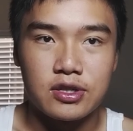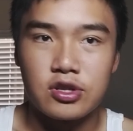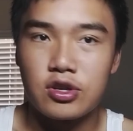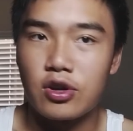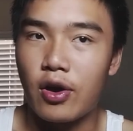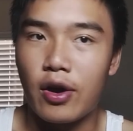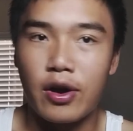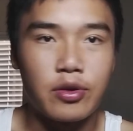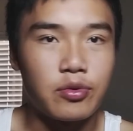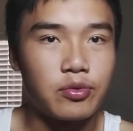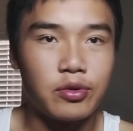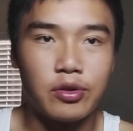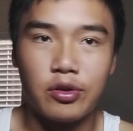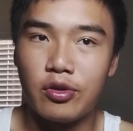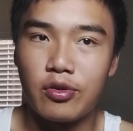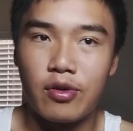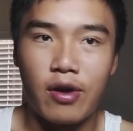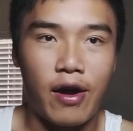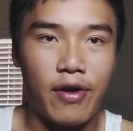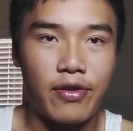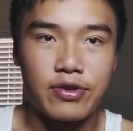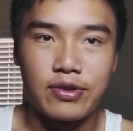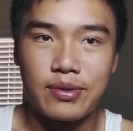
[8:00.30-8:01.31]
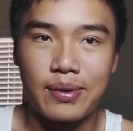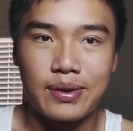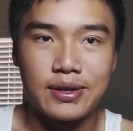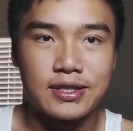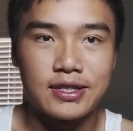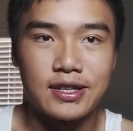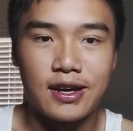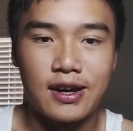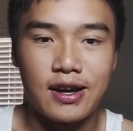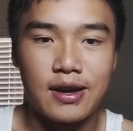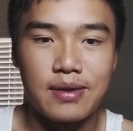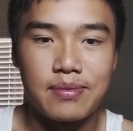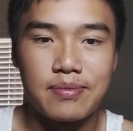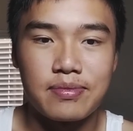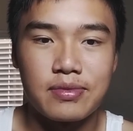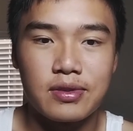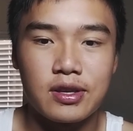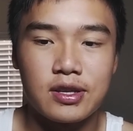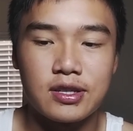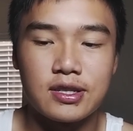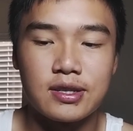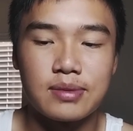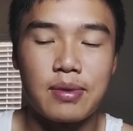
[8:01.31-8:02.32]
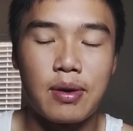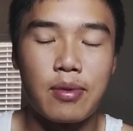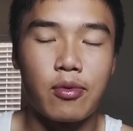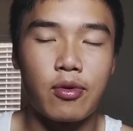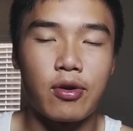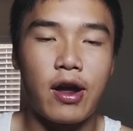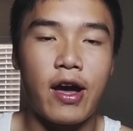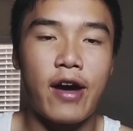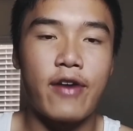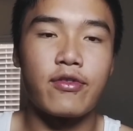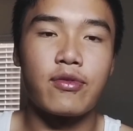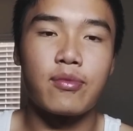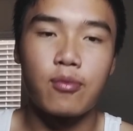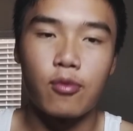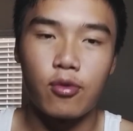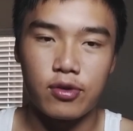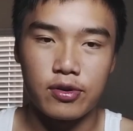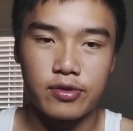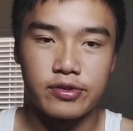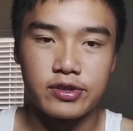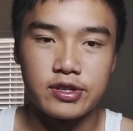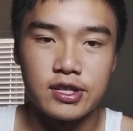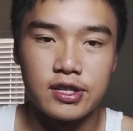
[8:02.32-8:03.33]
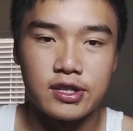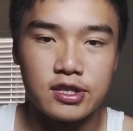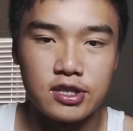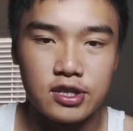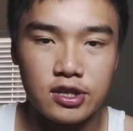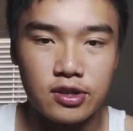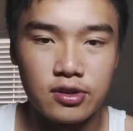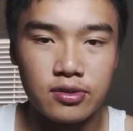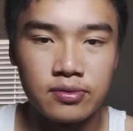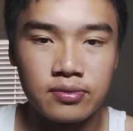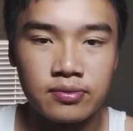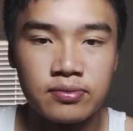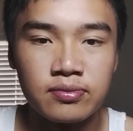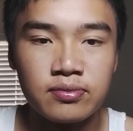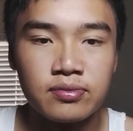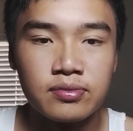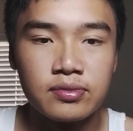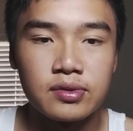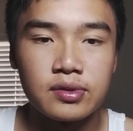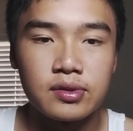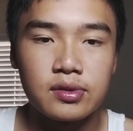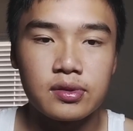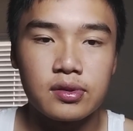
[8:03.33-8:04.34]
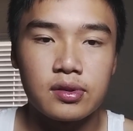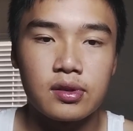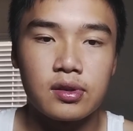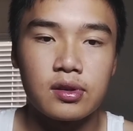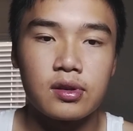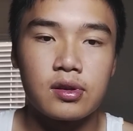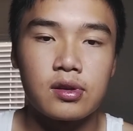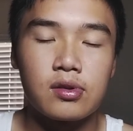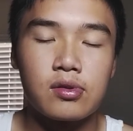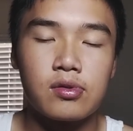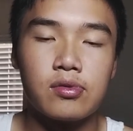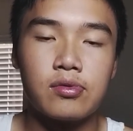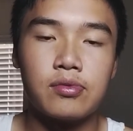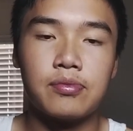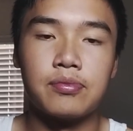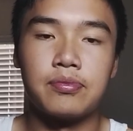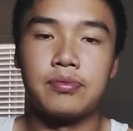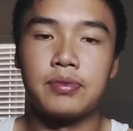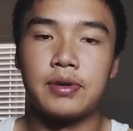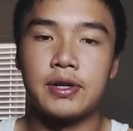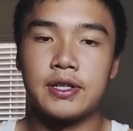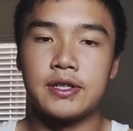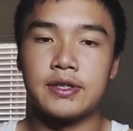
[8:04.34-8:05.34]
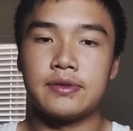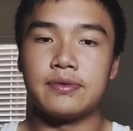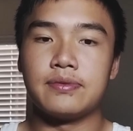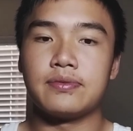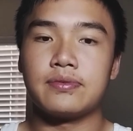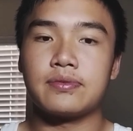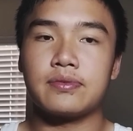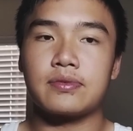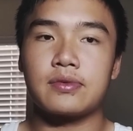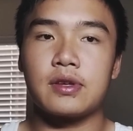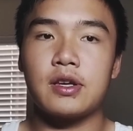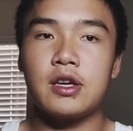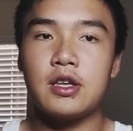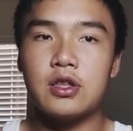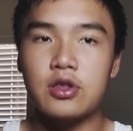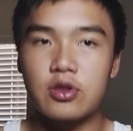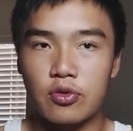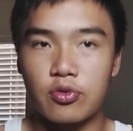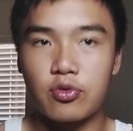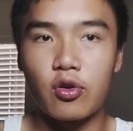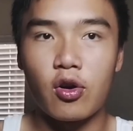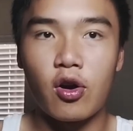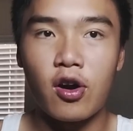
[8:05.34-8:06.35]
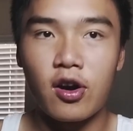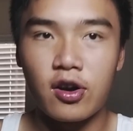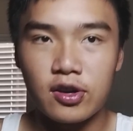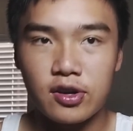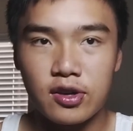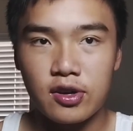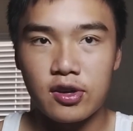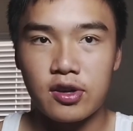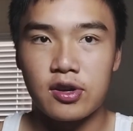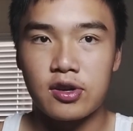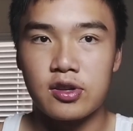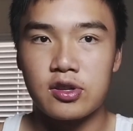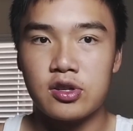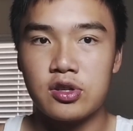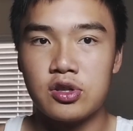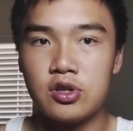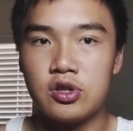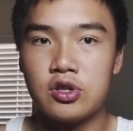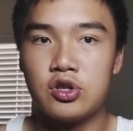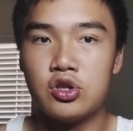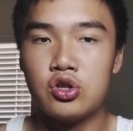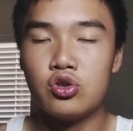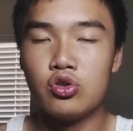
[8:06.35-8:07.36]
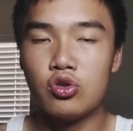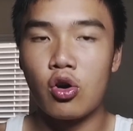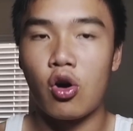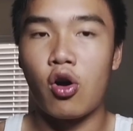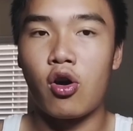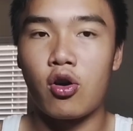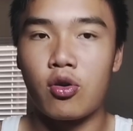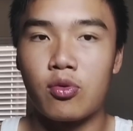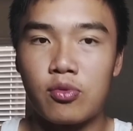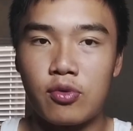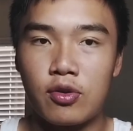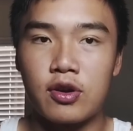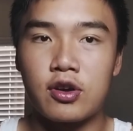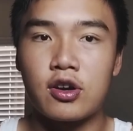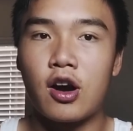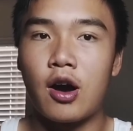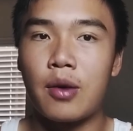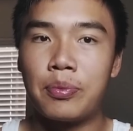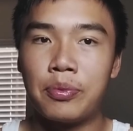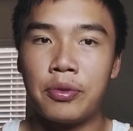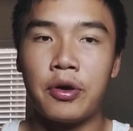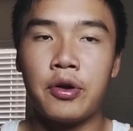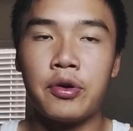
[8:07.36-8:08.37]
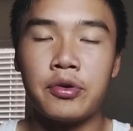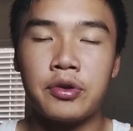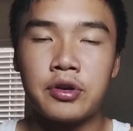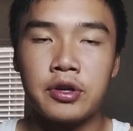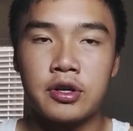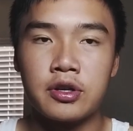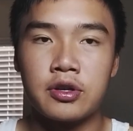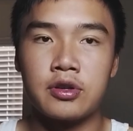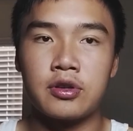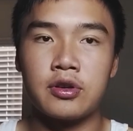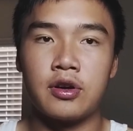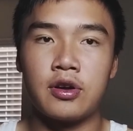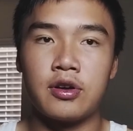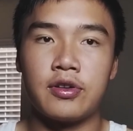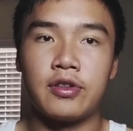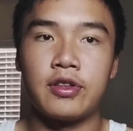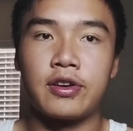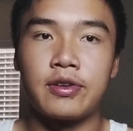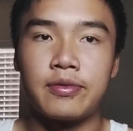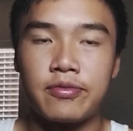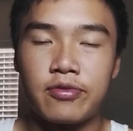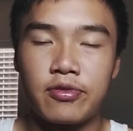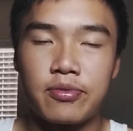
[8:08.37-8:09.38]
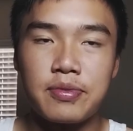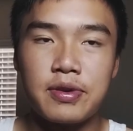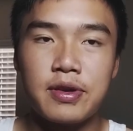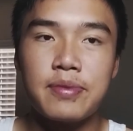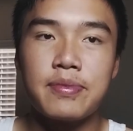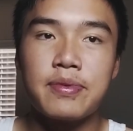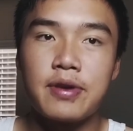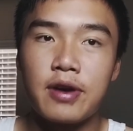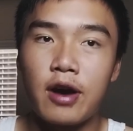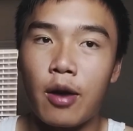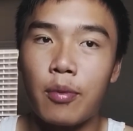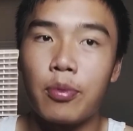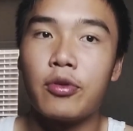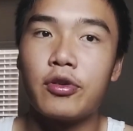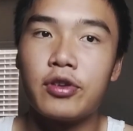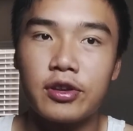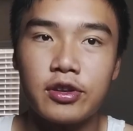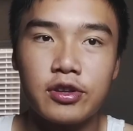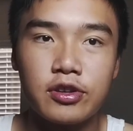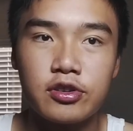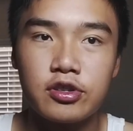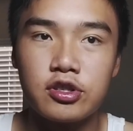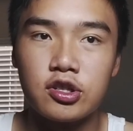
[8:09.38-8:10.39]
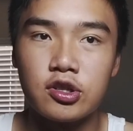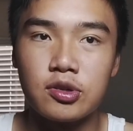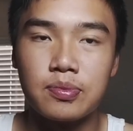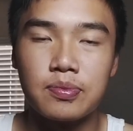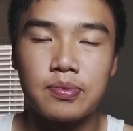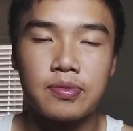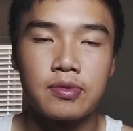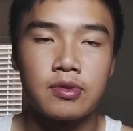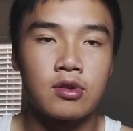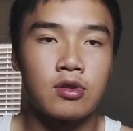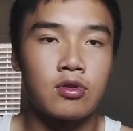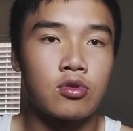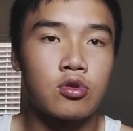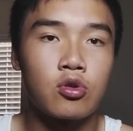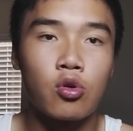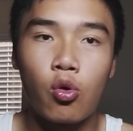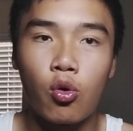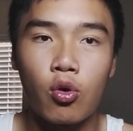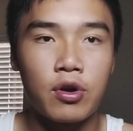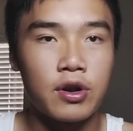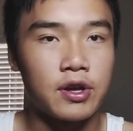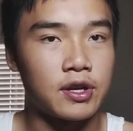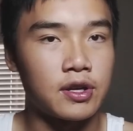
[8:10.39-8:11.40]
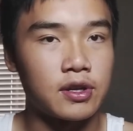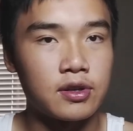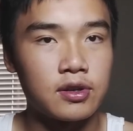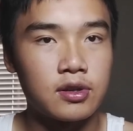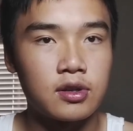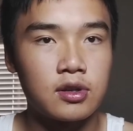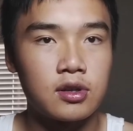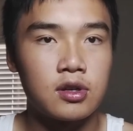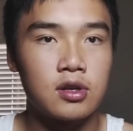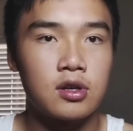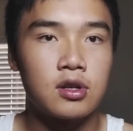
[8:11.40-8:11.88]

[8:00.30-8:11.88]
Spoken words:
so I really don't have that much time because I have a morning routine too. But eat the frog, do the hard work, upload. Like for me, it'd be uploading YouTube, recording,